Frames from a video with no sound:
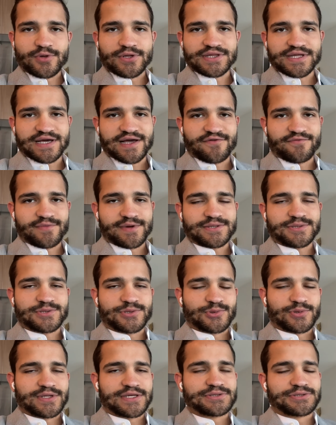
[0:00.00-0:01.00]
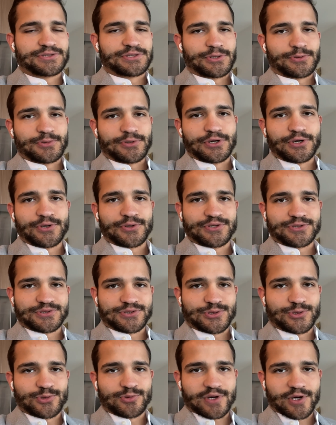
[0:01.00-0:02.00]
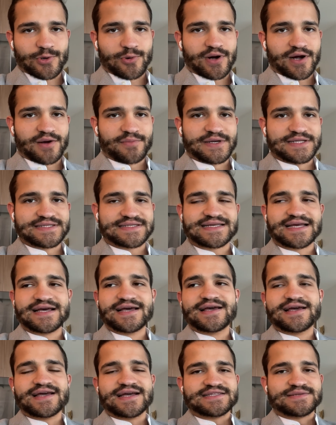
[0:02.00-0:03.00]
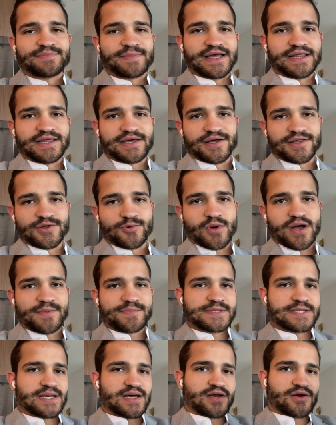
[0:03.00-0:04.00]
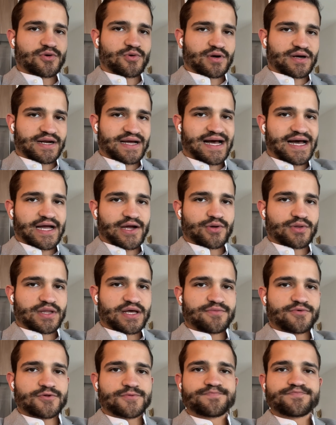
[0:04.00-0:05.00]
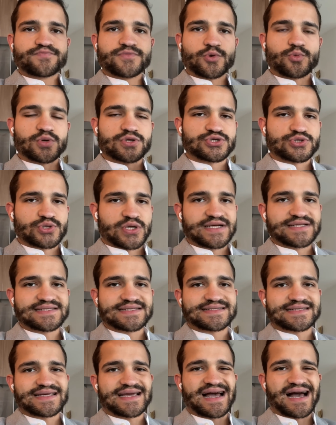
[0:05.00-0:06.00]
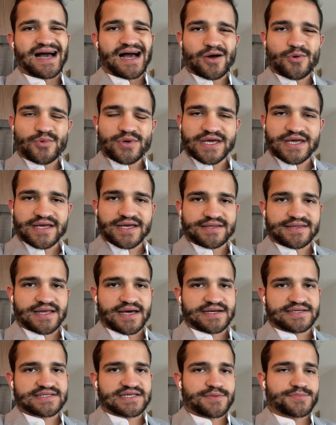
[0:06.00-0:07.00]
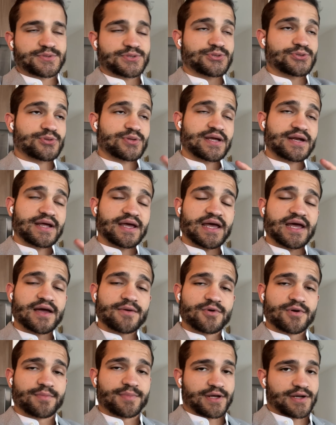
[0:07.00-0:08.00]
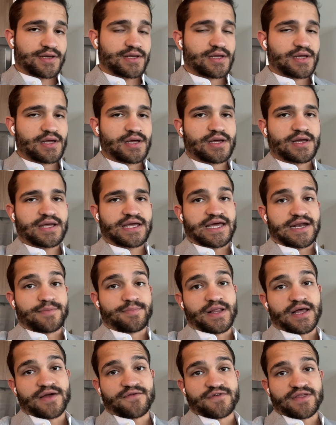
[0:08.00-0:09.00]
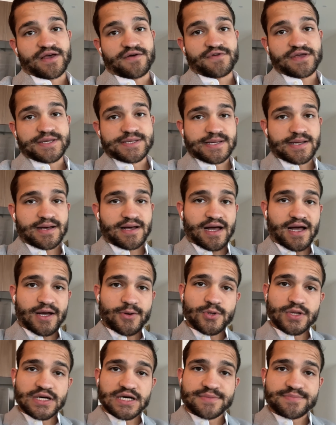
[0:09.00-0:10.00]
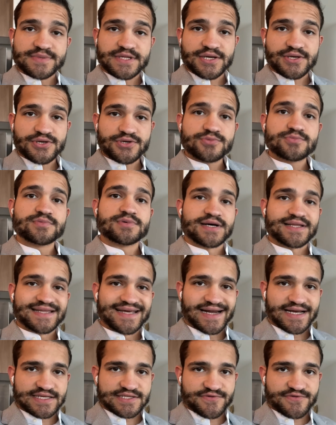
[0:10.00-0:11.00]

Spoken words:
in the government truly don't know the true requirements. It's mainly on the website or at a higher level. We're trying to see how we can get that exception so that everybody can apply for that visa. I will update you on the next